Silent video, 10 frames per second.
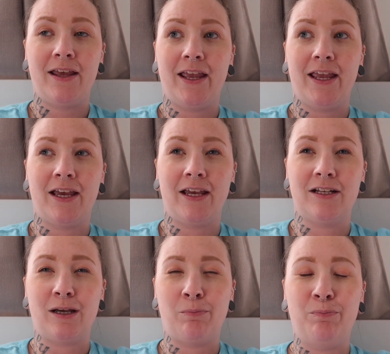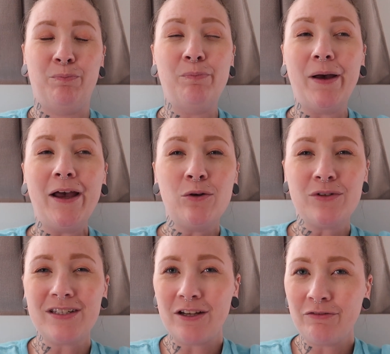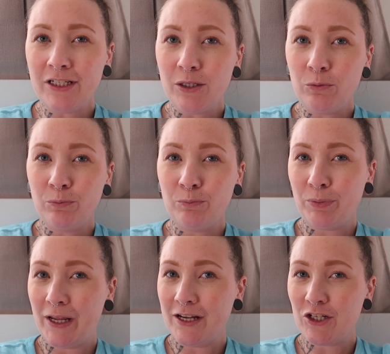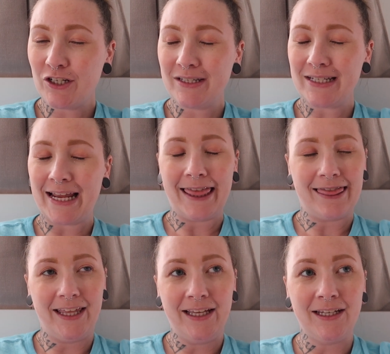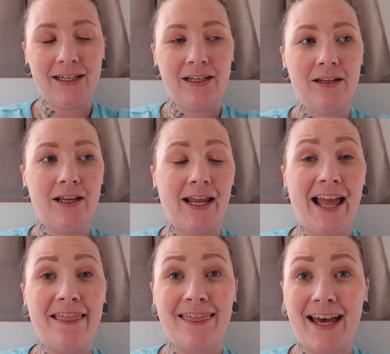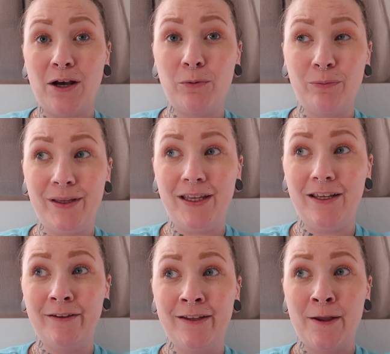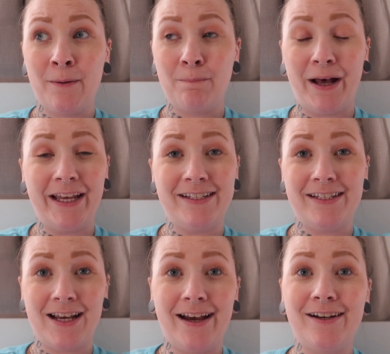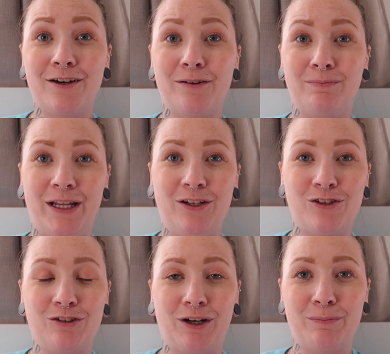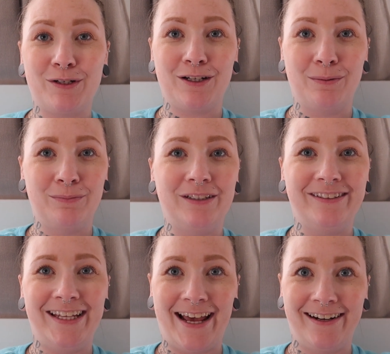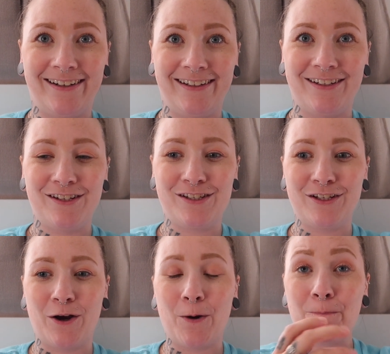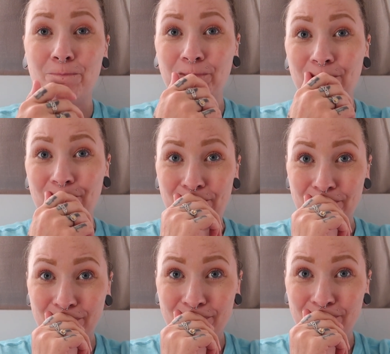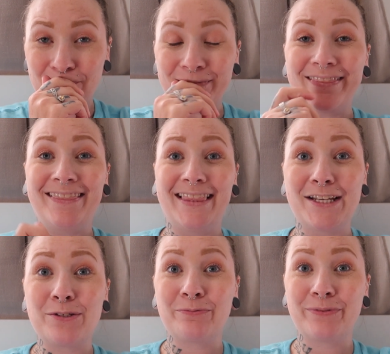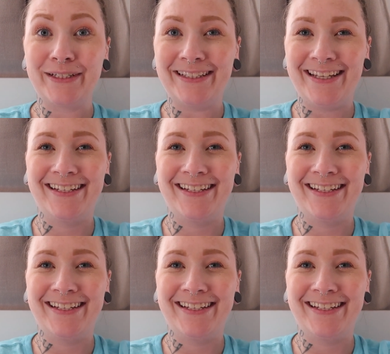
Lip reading: and about 70 pages, I think, and that will be my entire manuscript completely edited. So that's really